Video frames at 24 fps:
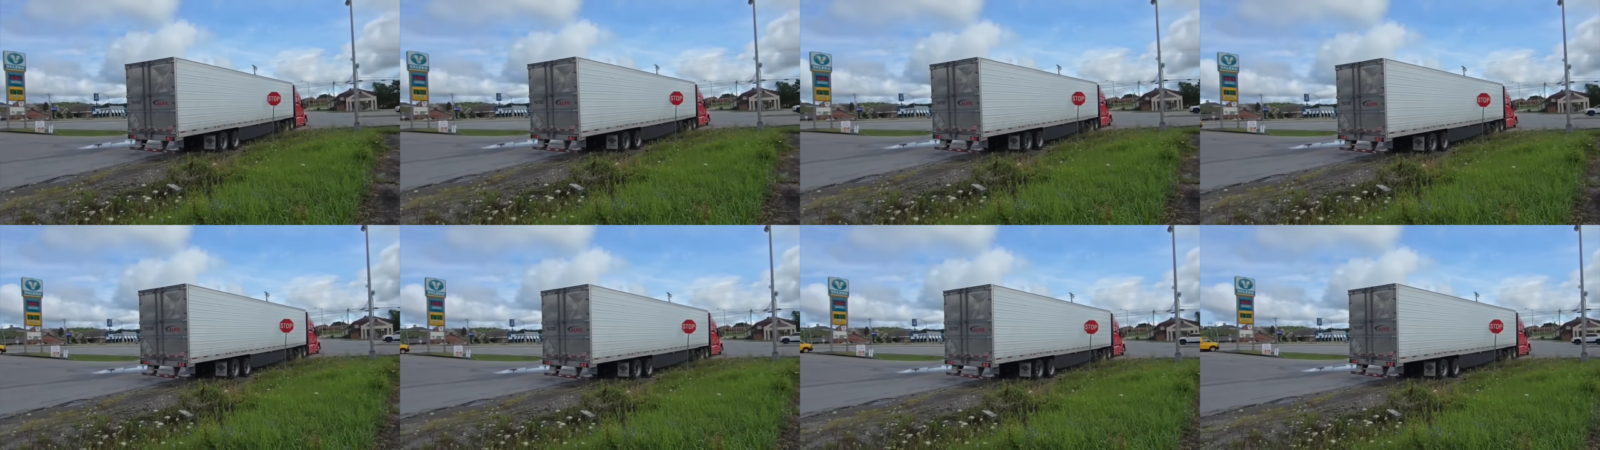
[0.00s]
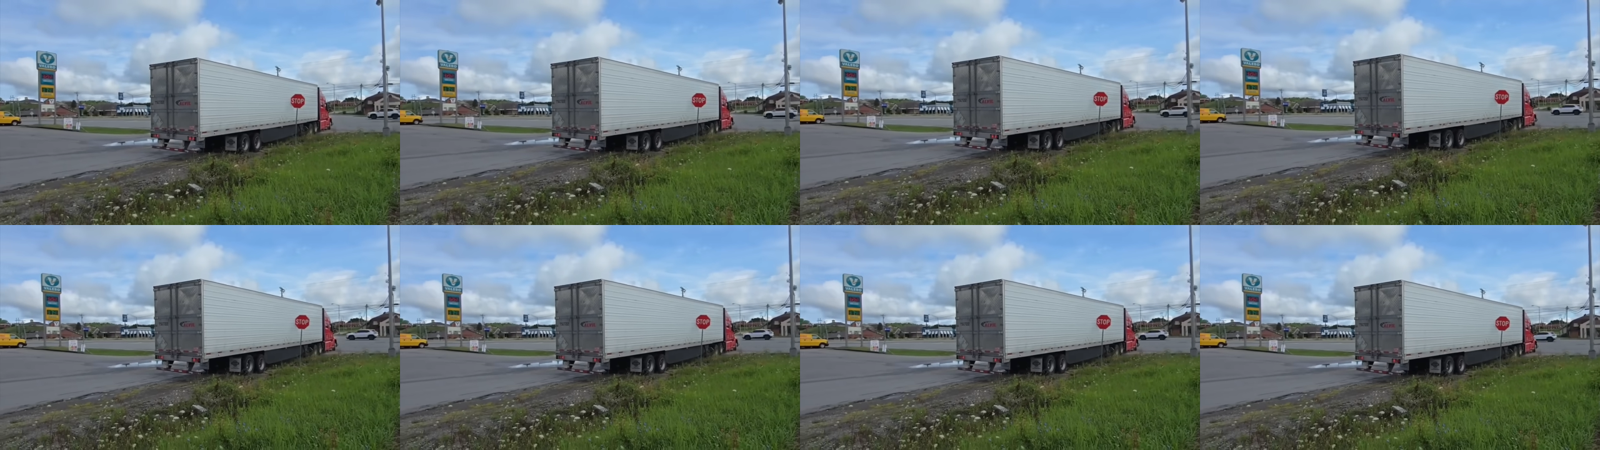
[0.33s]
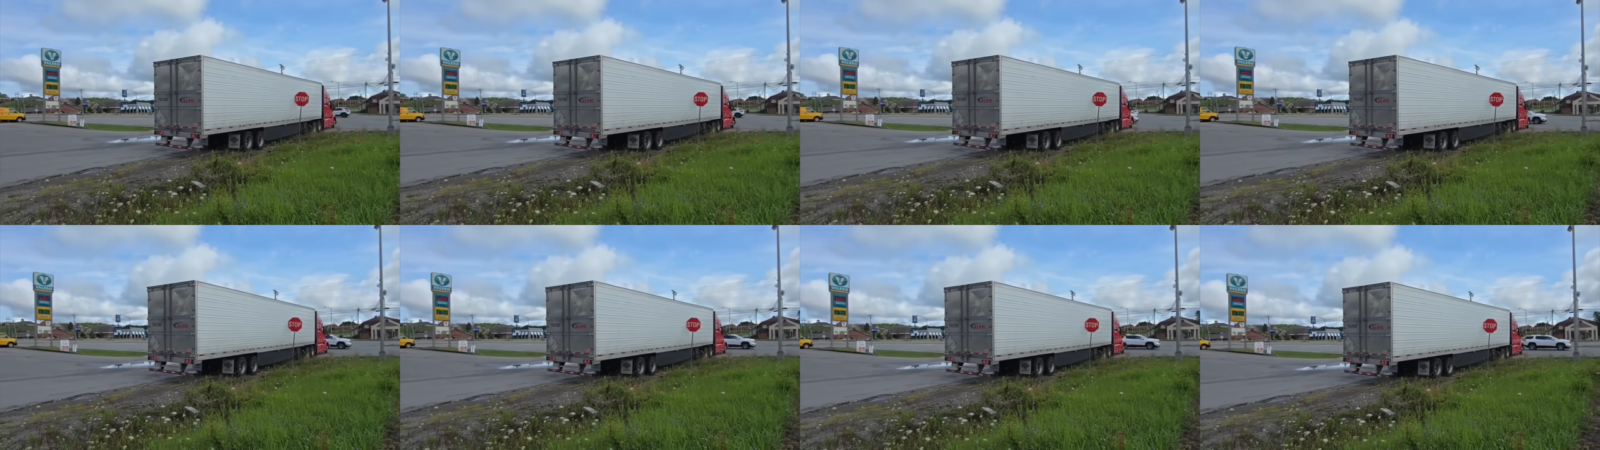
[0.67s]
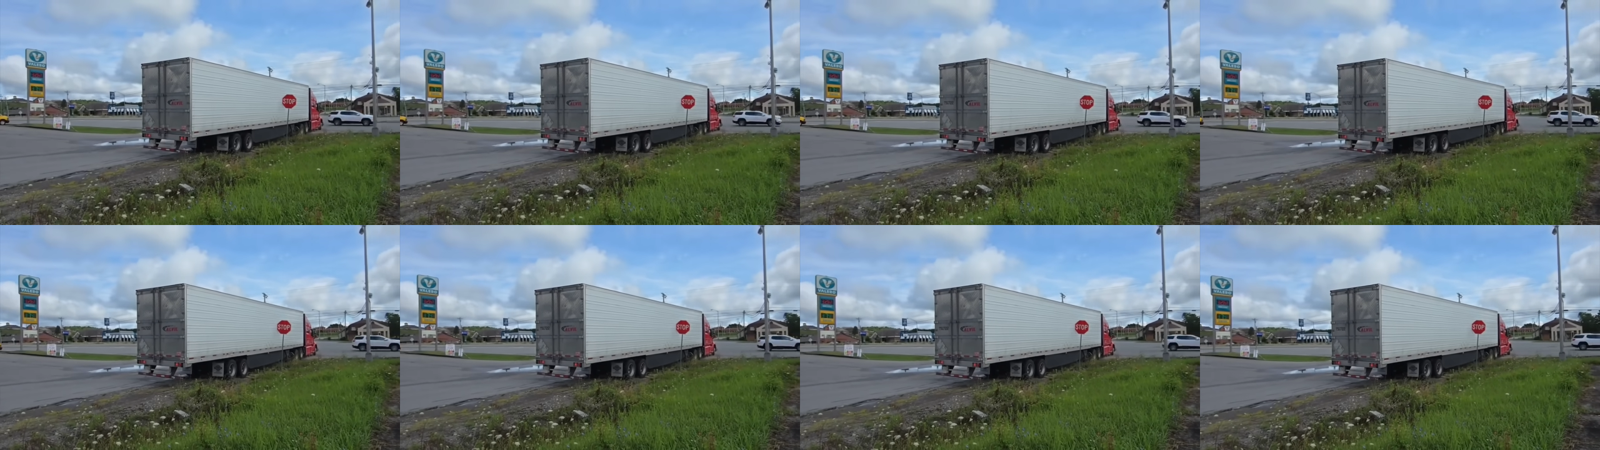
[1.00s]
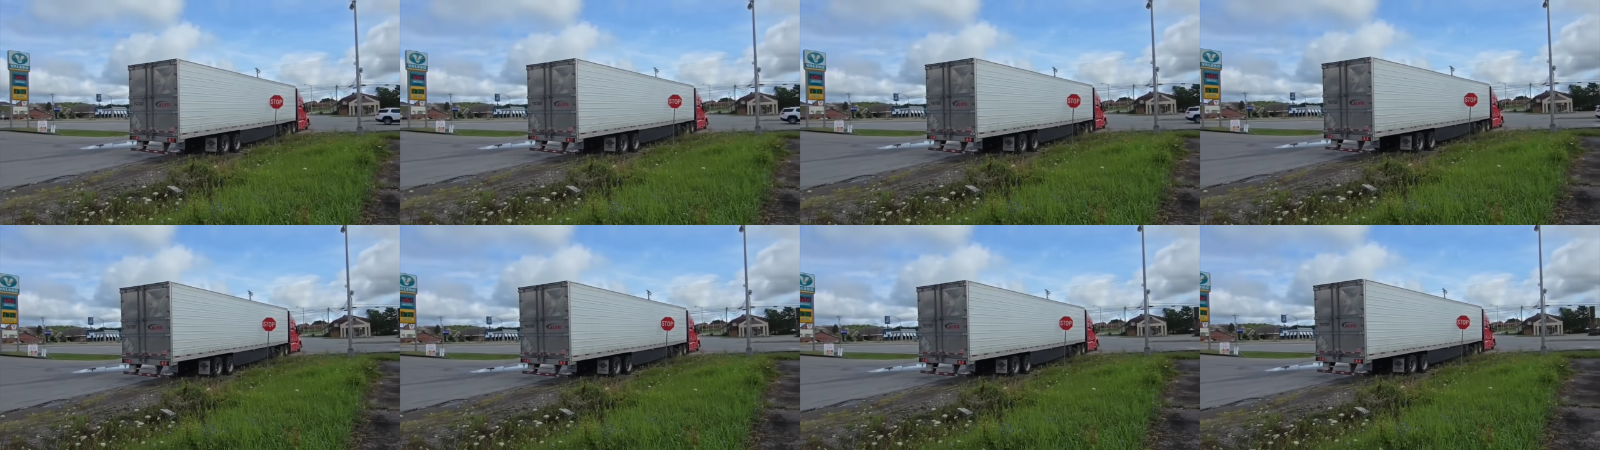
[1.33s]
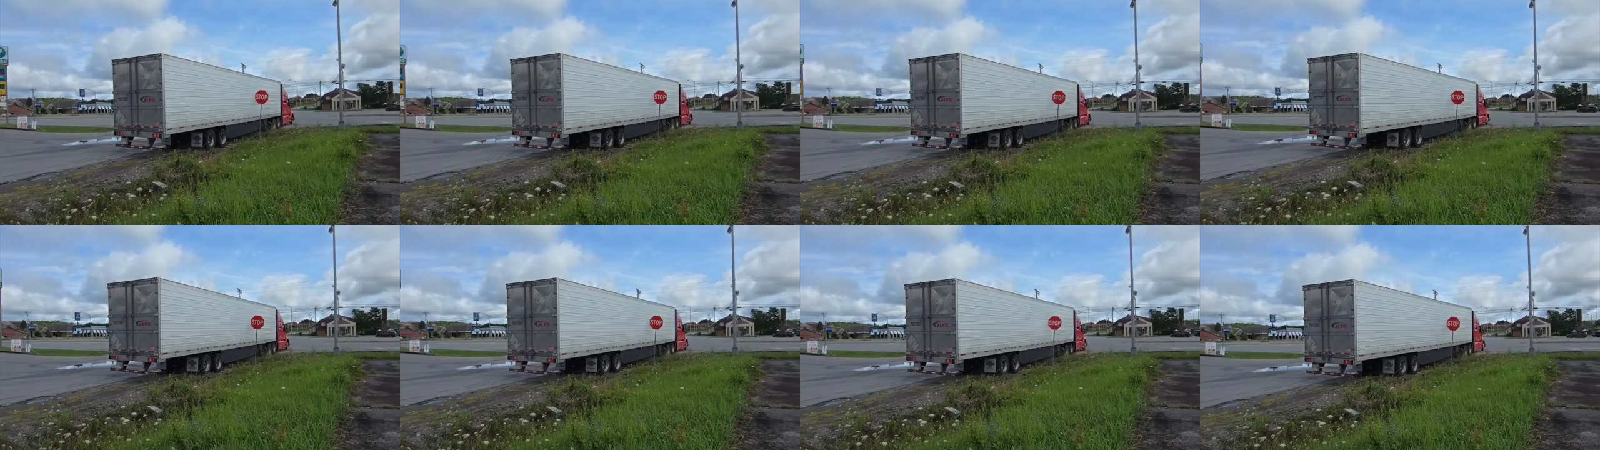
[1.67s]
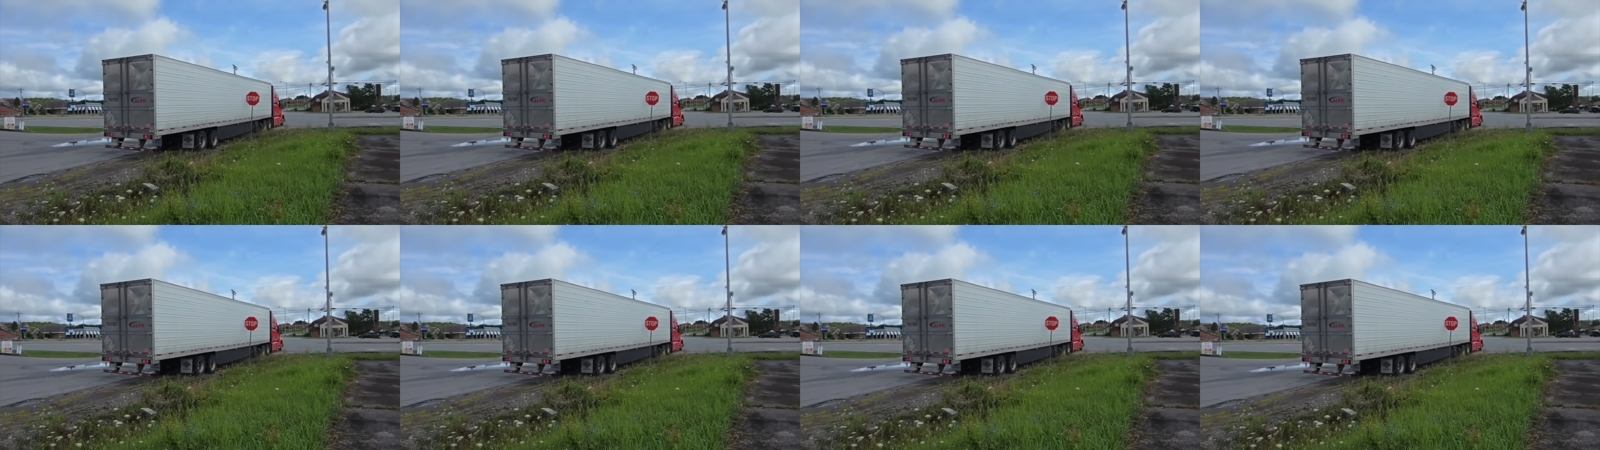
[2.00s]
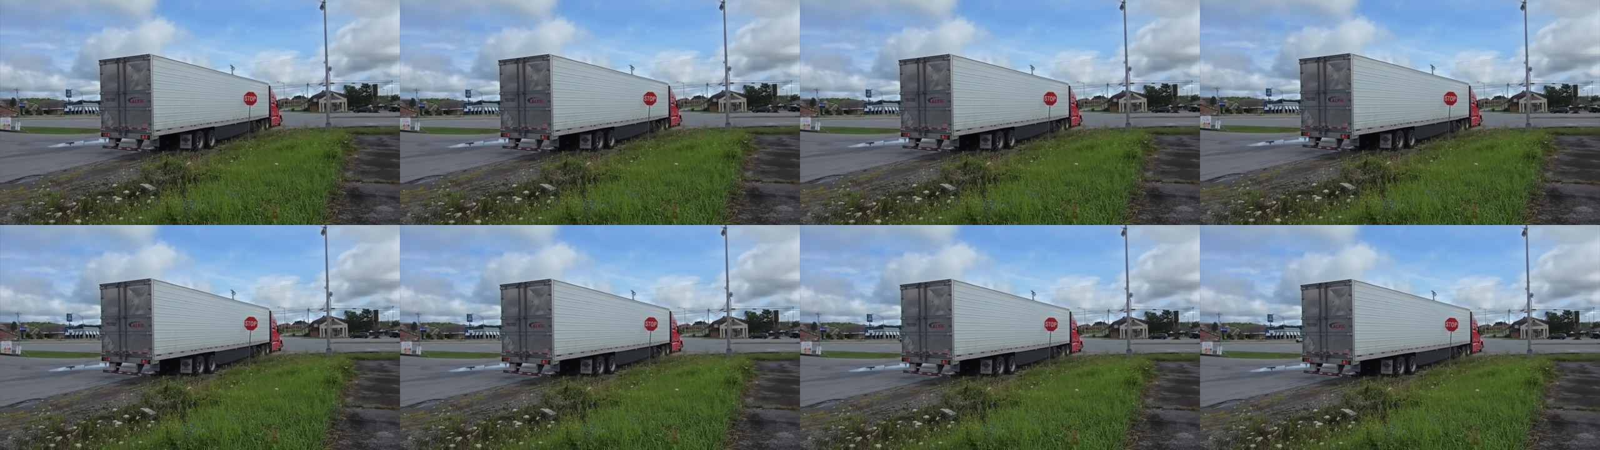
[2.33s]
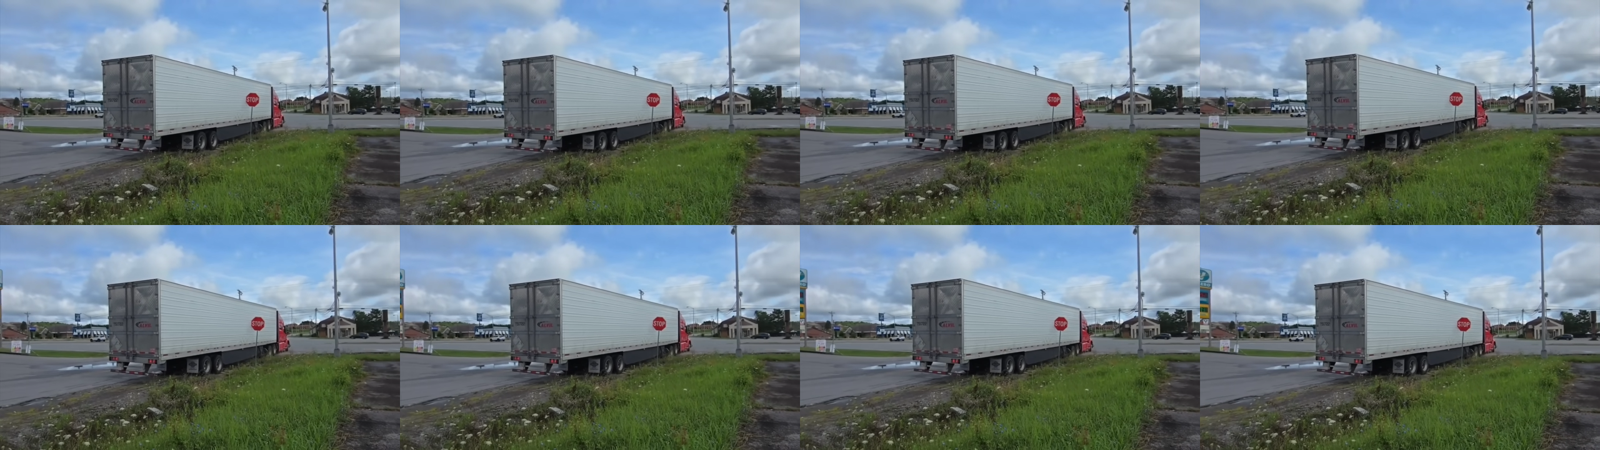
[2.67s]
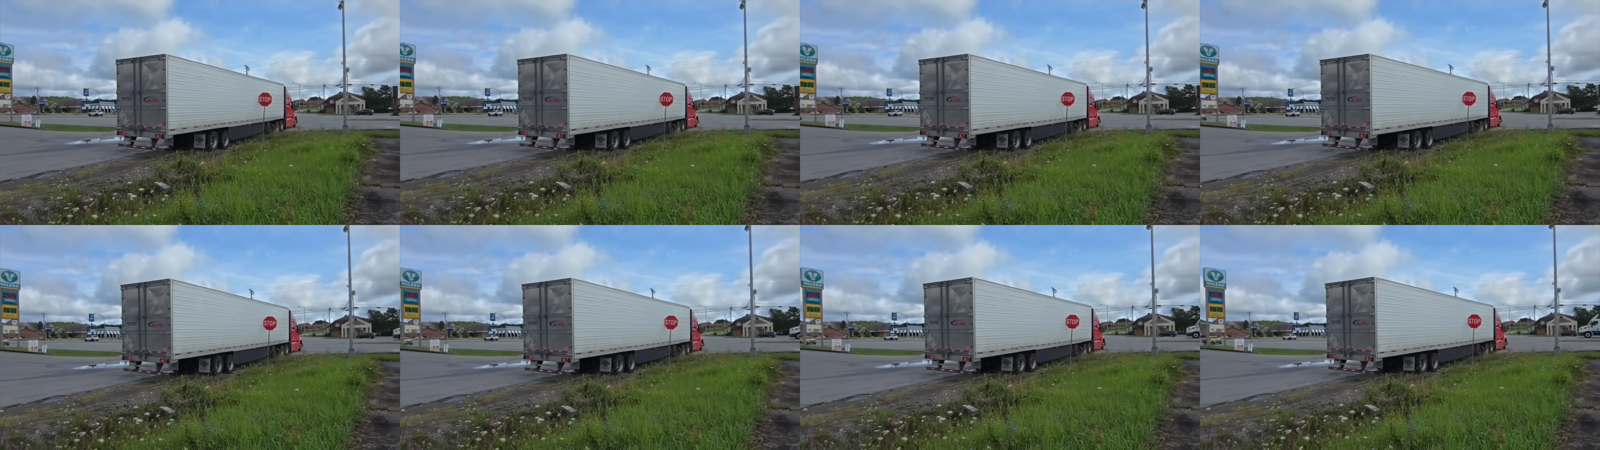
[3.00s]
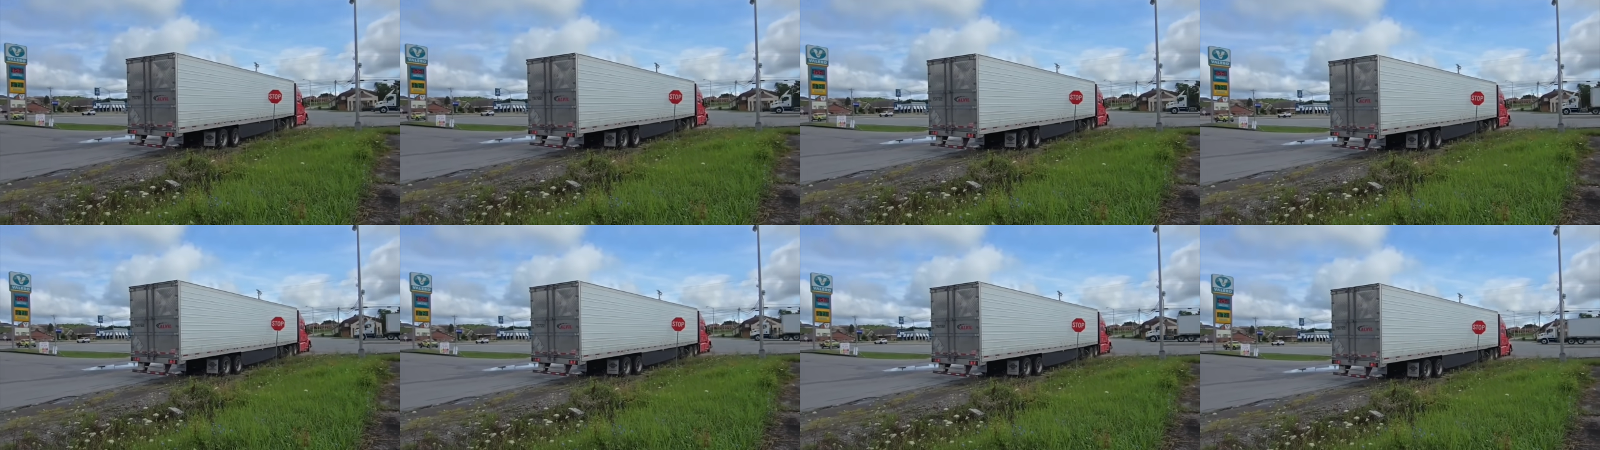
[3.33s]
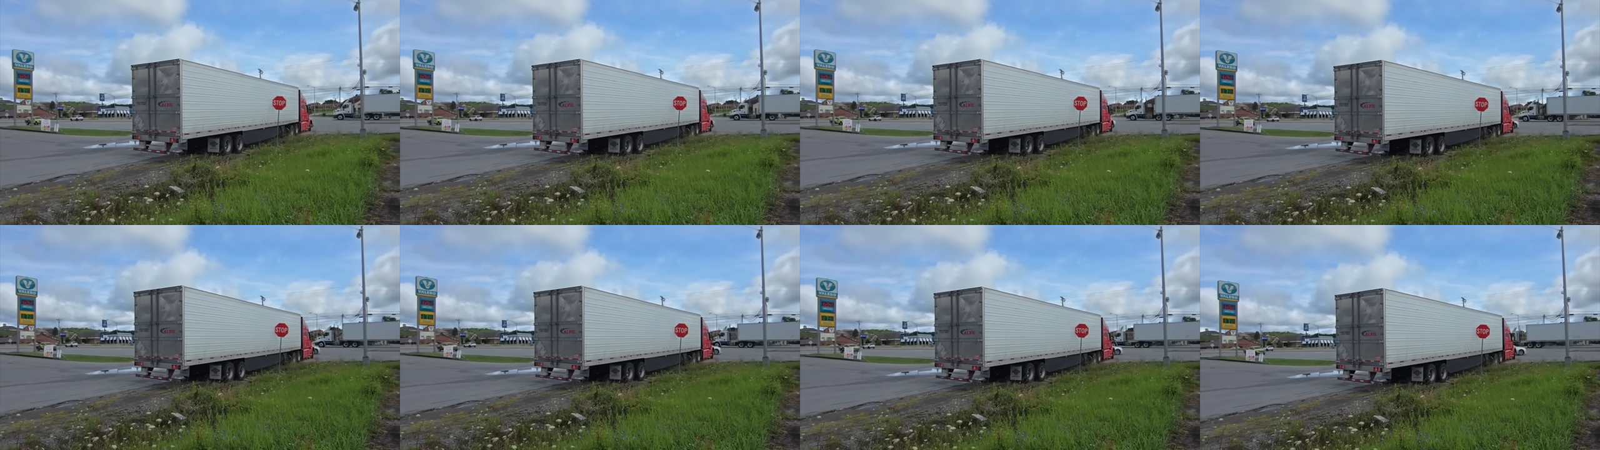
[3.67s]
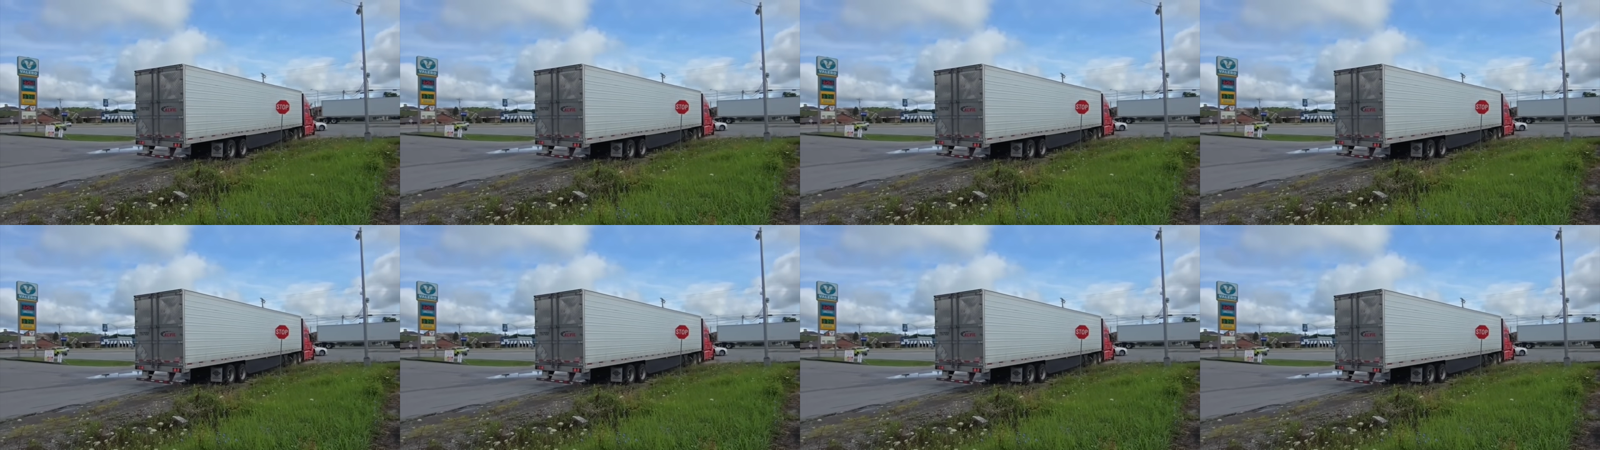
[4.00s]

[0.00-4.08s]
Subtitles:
No face is visible, so there are no lips to read.